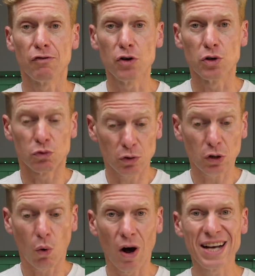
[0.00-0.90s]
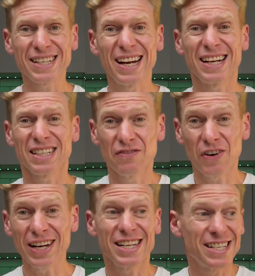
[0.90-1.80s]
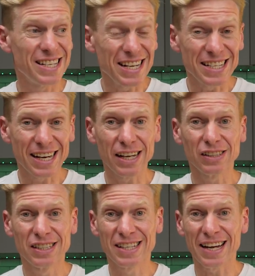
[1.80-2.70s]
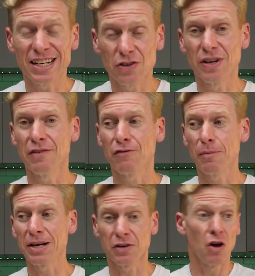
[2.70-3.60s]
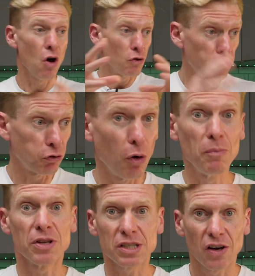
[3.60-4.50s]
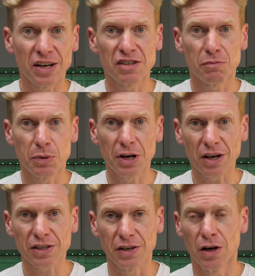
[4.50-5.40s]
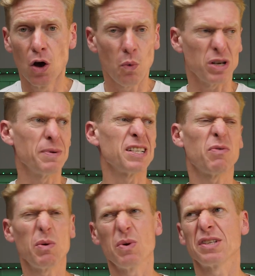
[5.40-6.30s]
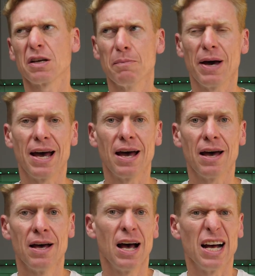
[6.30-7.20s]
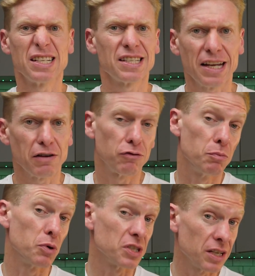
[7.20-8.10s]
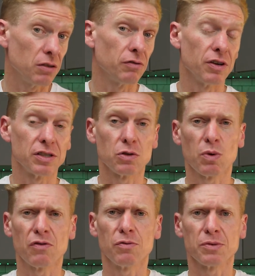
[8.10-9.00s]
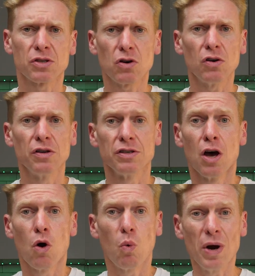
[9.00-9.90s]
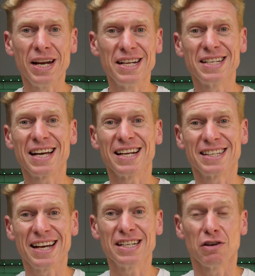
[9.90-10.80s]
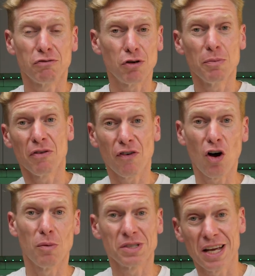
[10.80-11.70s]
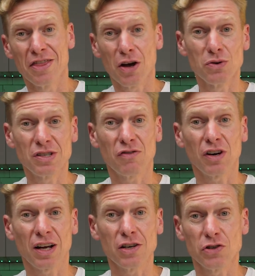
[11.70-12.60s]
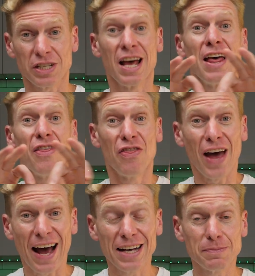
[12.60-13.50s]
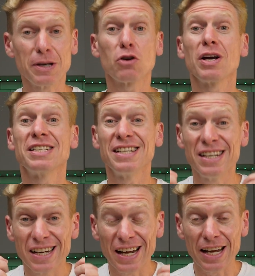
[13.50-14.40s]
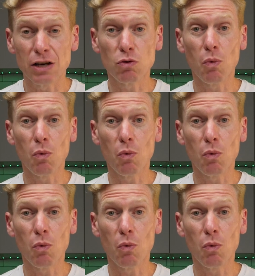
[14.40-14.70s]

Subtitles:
foods requires collecting very detailed data and information from the site of production, which means if we want to compare a steak from Brazil versus one from Scotland, we need to get data from the farms in those different countries that has been created in an equal